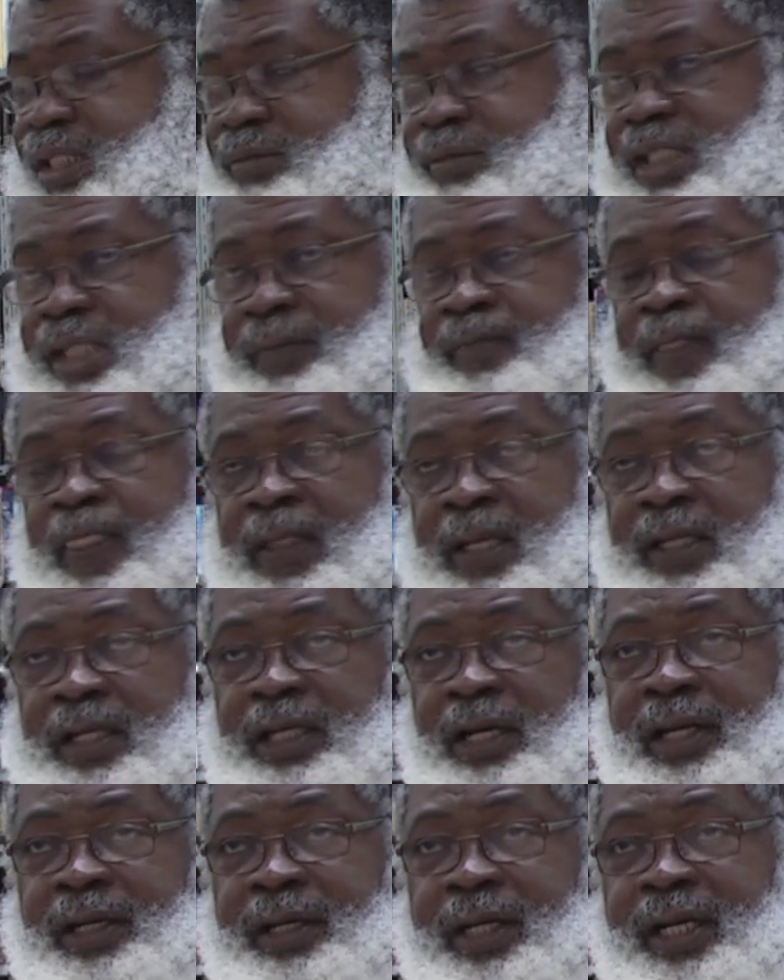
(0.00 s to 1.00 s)
to me,
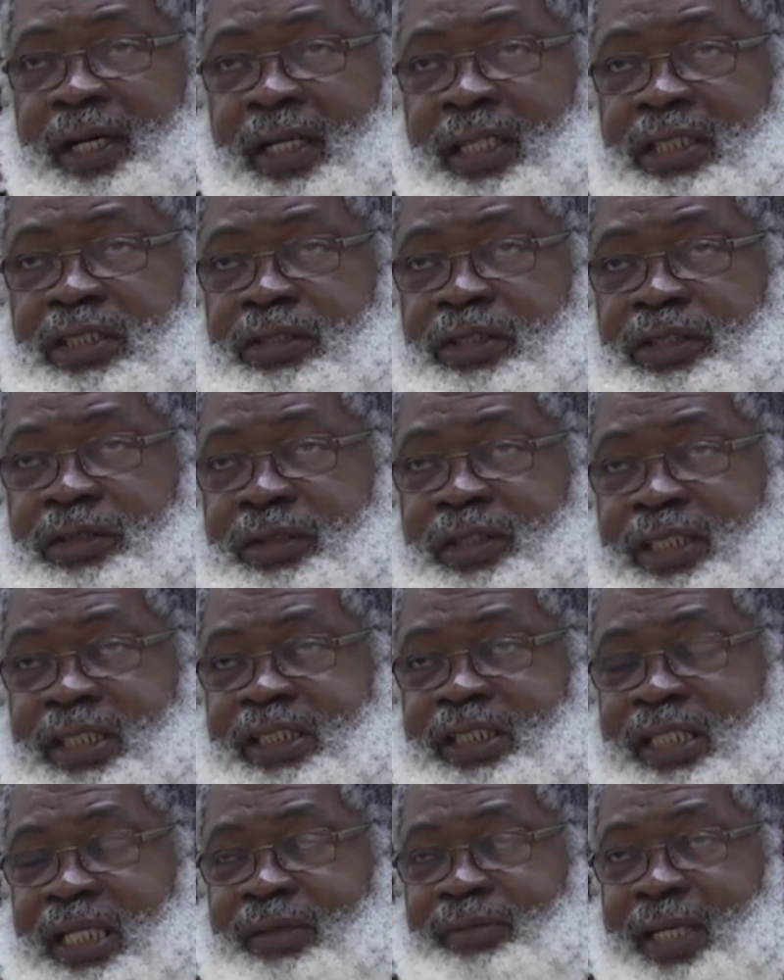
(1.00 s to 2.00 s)
young girls will do the
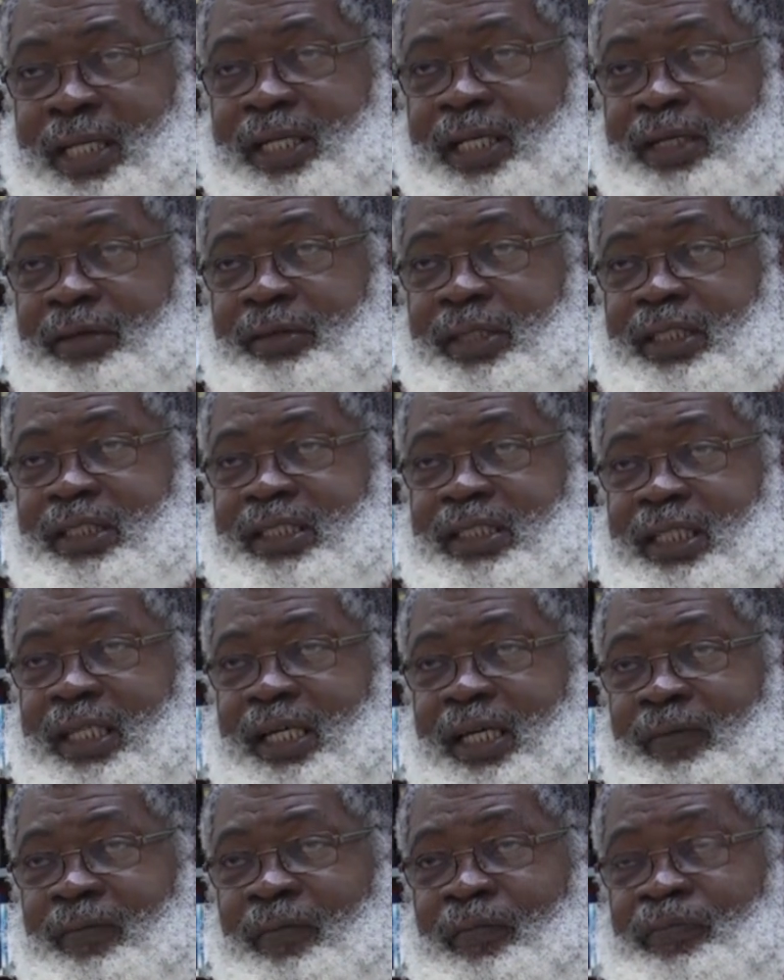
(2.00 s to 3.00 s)
same, and they would
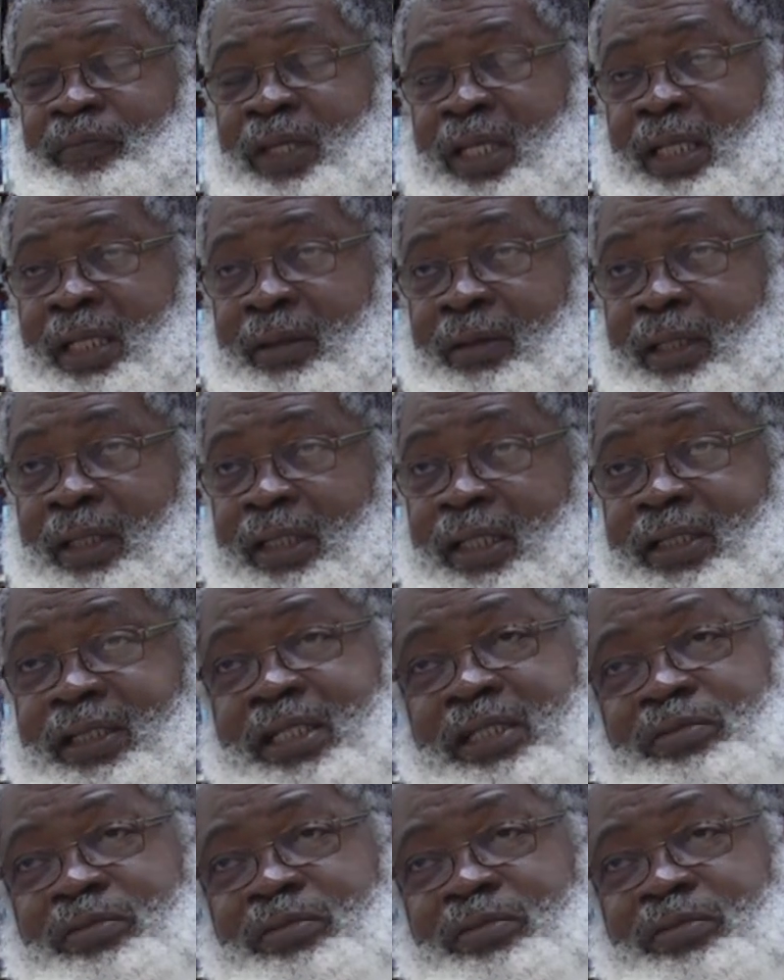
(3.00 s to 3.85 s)
say, This